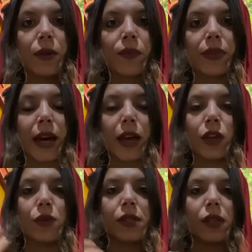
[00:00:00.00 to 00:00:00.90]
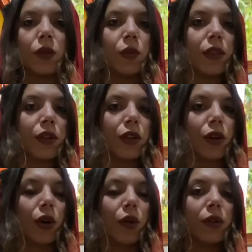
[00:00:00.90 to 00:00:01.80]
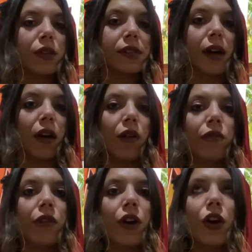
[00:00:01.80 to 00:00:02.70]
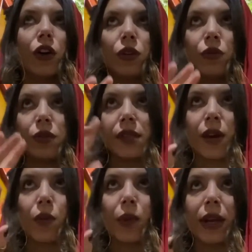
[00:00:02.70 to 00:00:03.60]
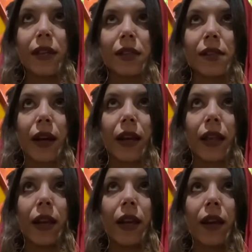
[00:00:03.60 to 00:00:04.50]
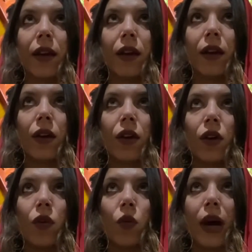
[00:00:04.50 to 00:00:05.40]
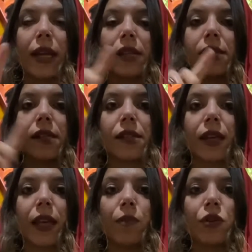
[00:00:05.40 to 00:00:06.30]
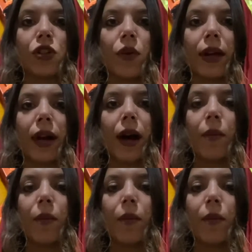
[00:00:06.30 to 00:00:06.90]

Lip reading: that you see within your own self, you say, wait a second, why does this keep showing up?